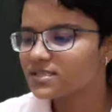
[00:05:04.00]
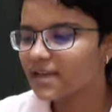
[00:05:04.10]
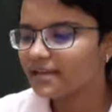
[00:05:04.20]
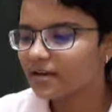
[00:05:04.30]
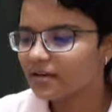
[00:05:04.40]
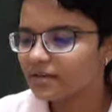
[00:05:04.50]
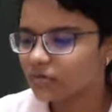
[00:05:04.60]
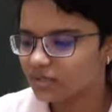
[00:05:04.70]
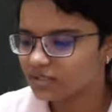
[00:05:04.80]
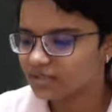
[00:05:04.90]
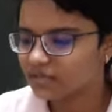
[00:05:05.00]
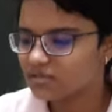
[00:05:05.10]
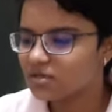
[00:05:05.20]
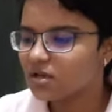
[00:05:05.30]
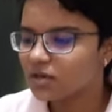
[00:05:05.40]
Centered unit cells.
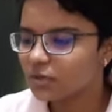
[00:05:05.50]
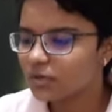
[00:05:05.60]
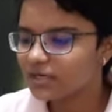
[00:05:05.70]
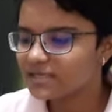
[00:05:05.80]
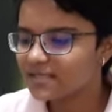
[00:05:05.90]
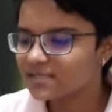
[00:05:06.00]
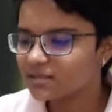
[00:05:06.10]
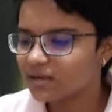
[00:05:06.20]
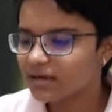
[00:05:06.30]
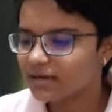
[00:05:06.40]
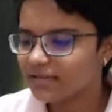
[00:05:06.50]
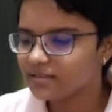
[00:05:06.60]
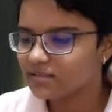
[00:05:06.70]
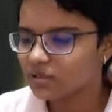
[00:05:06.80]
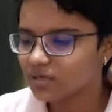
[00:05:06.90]
Unit cells
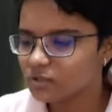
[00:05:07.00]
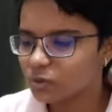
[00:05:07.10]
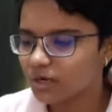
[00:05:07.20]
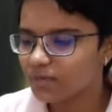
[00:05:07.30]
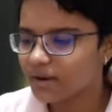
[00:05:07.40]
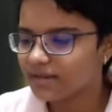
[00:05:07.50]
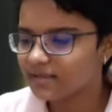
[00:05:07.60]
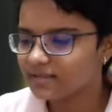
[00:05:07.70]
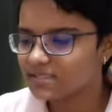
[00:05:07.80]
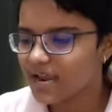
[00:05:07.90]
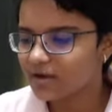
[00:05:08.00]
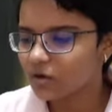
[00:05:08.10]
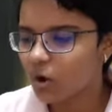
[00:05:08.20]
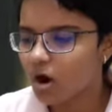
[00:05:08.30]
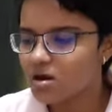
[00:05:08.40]
contains constituent particles at
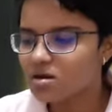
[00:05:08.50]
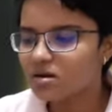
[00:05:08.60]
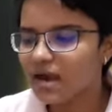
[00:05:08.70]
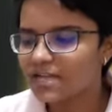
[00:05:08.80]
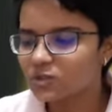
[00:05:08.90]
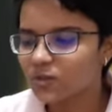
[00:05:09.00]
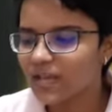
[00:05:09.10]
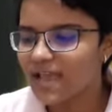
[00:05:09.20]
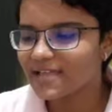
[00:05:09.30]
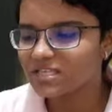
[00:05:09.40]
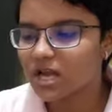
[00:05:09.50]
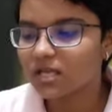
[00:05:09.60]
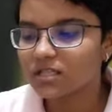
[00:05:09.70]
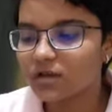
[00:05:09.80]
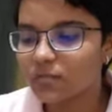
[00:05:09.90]
corner as well as
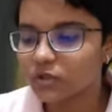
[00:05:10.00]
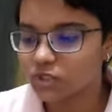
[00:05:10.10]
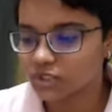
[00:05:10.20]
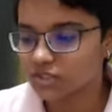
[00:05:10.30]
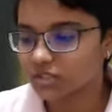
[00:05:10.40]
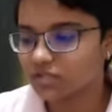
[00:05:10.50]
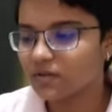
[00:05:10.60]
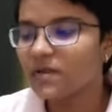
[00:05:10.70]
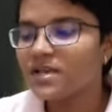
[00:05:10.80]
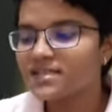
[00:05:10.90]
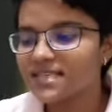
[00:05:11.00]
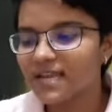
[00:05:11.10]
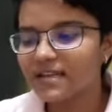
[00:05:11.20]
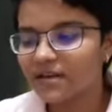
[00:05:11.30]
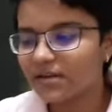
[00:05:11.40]
other positions.
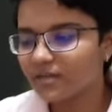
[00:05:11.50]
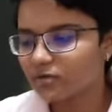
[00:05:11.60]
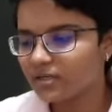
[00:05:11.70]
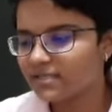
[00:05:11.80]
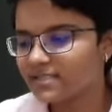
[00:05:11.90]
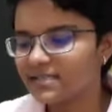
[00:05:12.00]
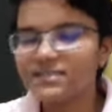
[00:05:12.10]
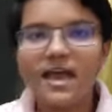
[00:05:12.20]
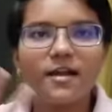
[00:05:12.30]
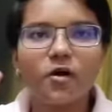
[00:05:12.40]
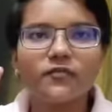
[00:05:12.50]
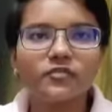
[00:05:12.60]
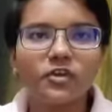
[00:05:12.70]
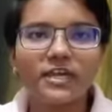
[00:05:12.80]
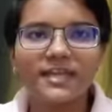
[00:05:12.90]
Centered unit cells are of
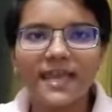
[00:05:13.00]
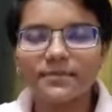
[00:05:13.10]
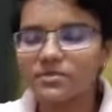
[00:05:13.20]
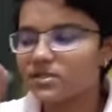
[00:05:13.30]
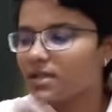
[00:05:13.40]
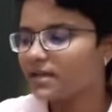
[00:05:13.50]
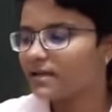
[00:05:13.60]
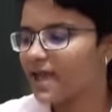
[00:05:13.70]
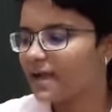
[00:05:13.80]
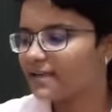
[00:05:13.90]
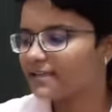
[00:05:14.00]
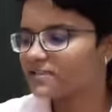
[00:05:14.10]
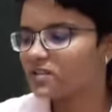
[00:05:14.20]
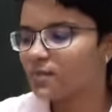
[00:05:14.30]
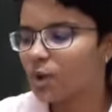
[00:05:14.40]
three types, that
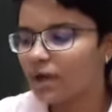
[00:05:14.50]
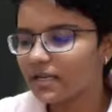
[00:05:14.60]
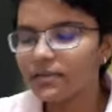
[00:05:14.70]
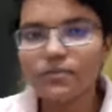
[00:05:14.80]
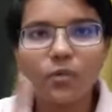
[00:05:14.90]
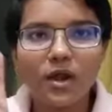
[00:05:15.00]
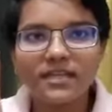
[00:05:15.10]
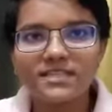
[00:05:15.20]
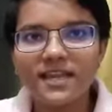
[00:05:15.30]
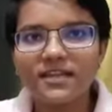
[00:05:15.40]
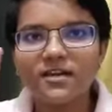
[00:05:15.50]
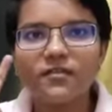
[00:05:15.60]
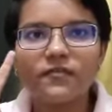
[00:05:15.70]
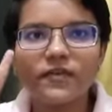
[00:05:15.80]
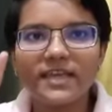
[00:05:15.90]
is the body centered,
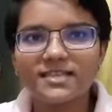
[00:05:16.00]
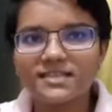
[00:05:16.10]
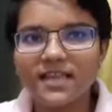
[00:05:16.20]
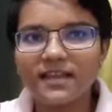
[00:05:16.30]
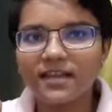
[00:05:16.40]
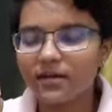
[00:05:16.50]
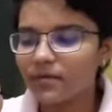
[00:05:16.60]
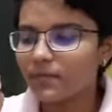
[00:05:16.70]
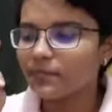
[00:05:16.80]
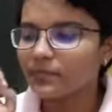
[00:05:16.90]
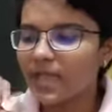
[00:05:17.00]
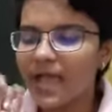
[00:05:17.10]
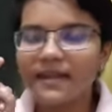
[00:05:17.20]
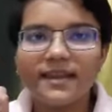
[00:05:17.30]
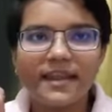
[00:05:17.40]
face centered
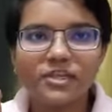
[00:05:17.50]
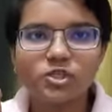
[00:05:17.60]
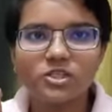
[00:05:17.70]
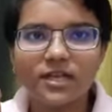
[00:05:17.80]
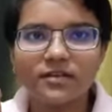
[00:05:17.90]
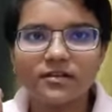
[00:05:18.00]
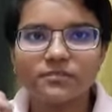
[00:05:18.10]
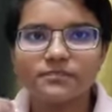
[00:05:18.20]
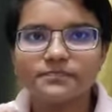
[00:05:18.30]
and edge centered.